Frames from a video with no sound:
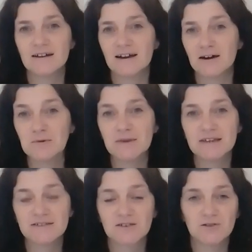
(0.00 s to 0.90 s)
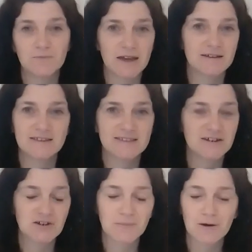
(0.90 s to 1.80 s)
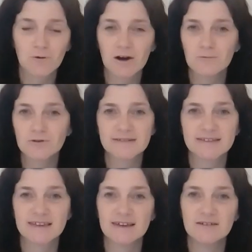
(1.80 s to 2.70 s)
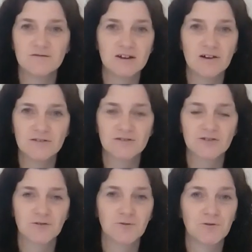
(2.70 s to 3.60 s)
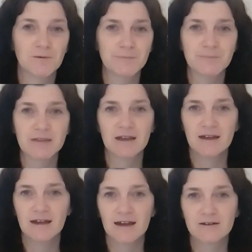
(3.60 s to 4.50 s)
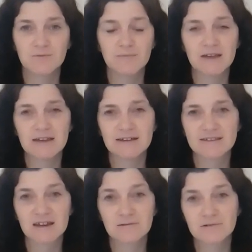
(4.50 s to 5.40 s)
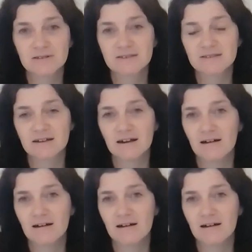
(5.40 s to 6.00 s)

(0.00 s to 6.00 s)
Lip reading: help me to make a decision about what I wanted to eat for lunch, or help me as I was